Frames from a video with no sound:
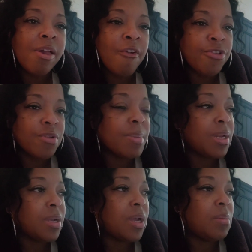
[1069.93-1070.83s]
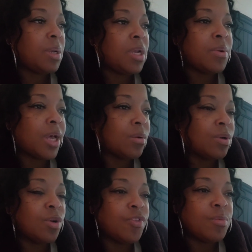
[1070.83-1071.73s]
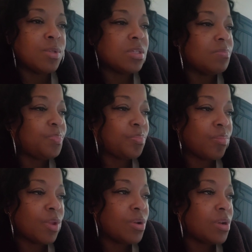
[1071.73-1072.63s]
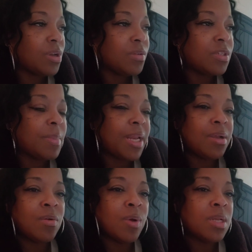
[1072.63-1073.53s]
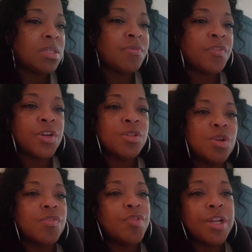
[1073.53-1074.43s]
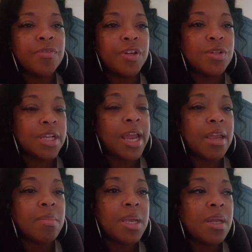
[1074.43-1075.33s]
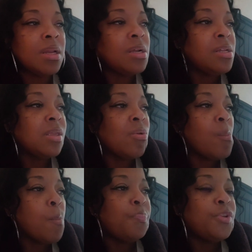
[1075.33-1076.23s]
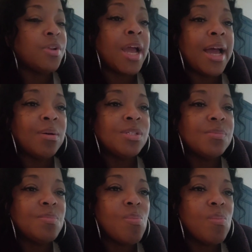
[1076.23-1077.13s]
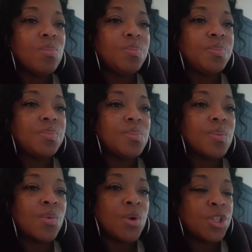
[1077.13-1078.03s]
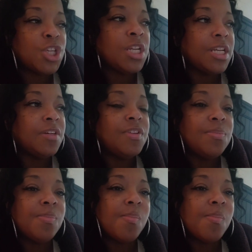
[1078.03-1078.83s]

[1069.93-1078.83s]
And somebody came in, I don't know if it was a relative of hers or a friend of hers that came in to the house where she lived.